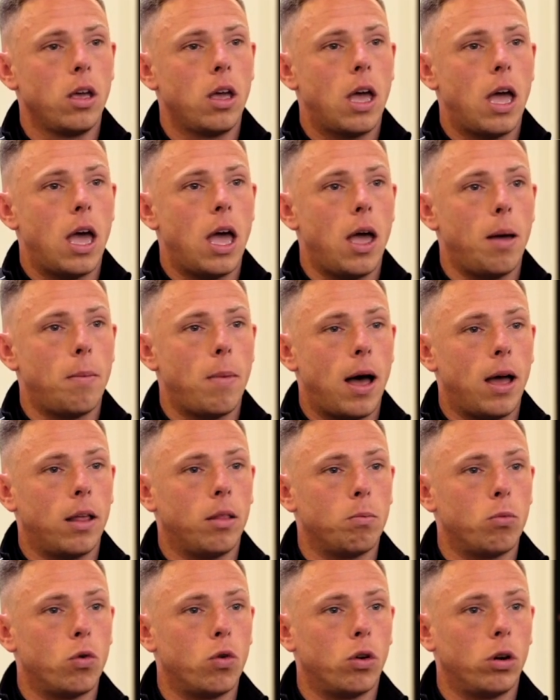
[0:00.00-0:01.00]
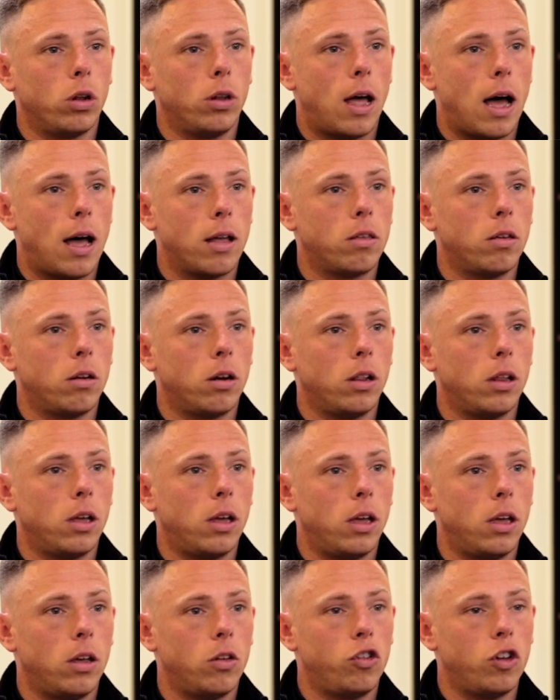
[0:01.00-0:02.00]
and more
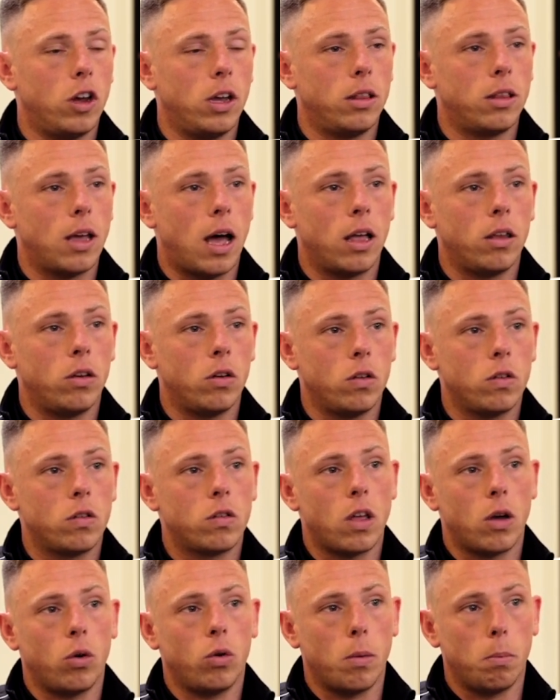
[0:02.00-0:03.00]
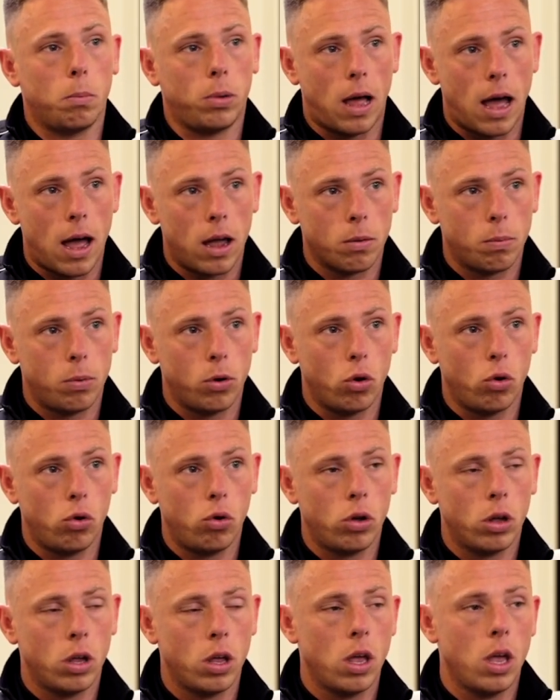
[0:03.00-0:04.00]
laterally Jake Daniels down at Blackpool
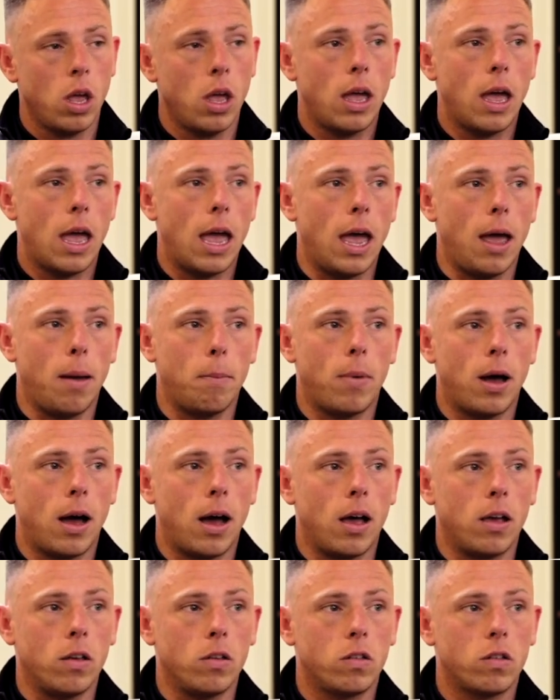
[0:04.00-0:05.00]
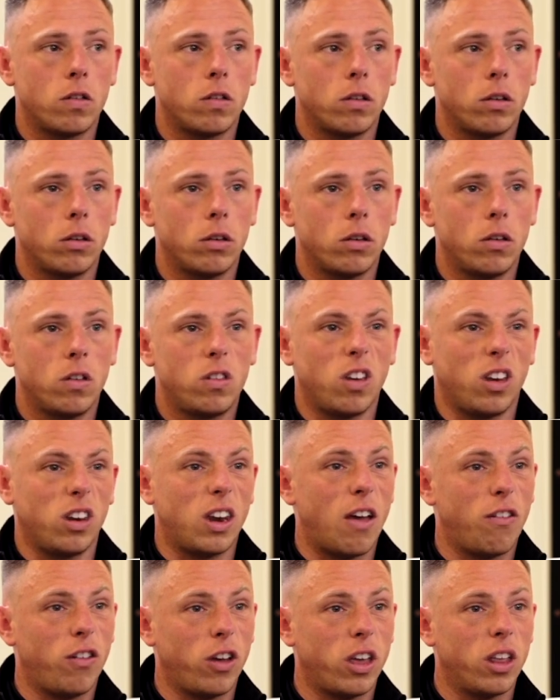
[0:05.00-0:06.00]
has
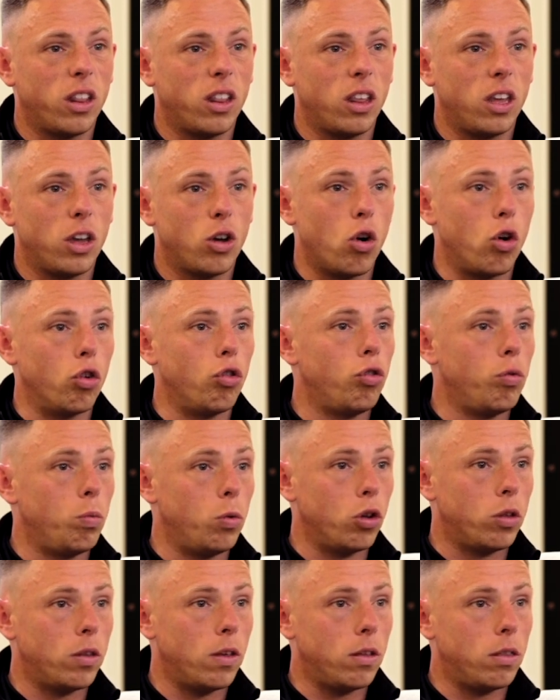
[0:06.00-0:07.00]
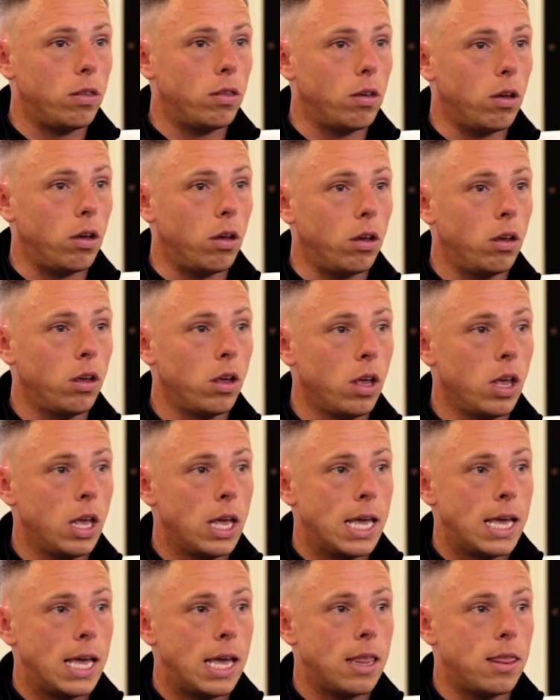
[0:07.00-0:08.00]
significantly contributed to
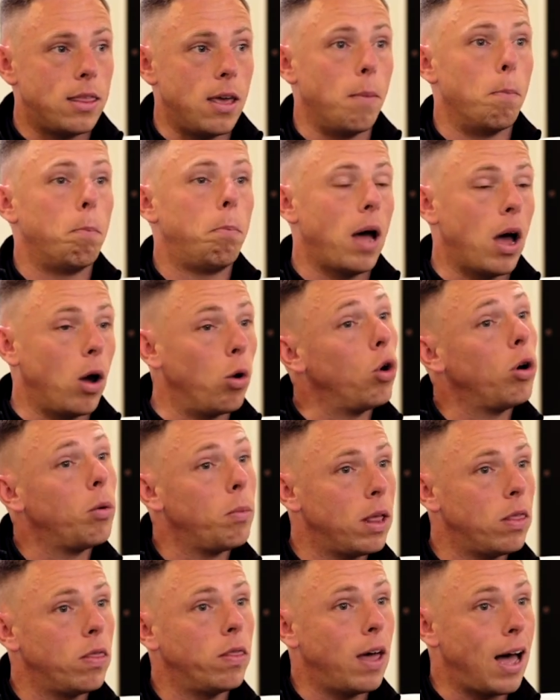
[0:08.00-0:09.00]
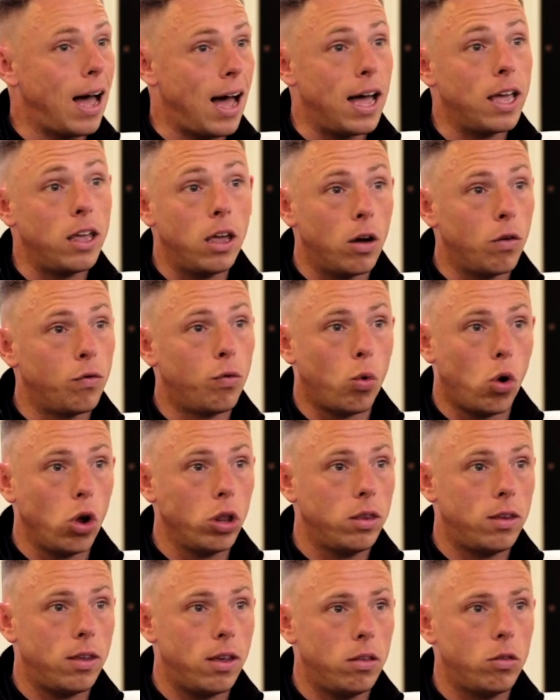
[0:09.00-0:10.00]
the empowerment that I have
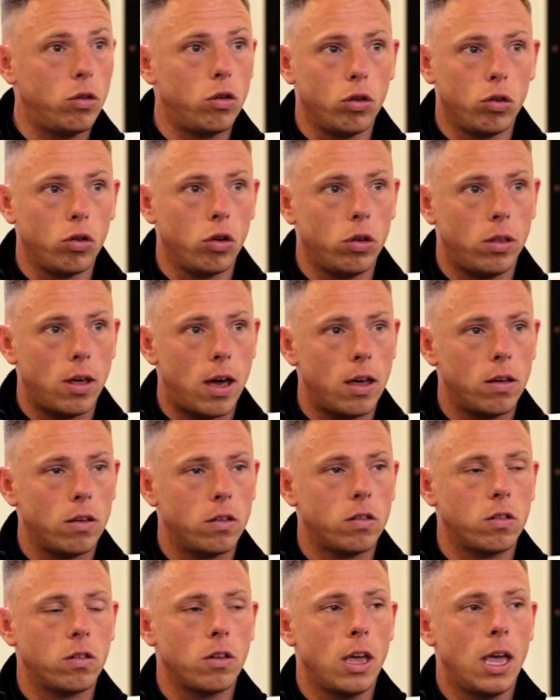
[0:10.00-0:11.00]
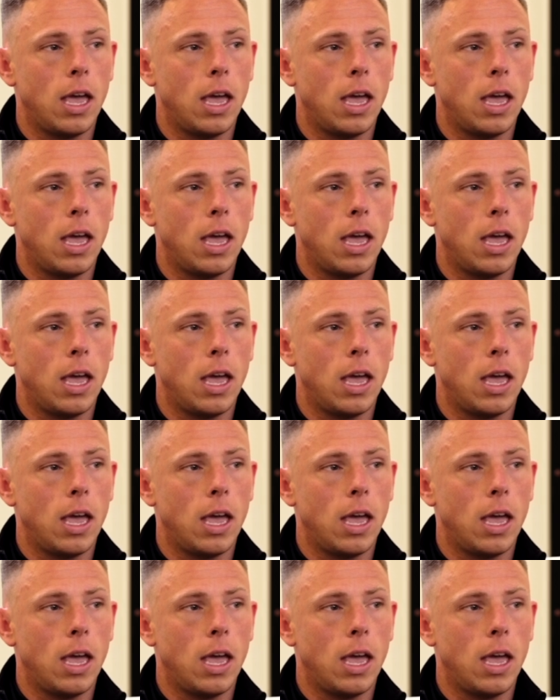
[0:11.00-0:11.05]
wanted to do this.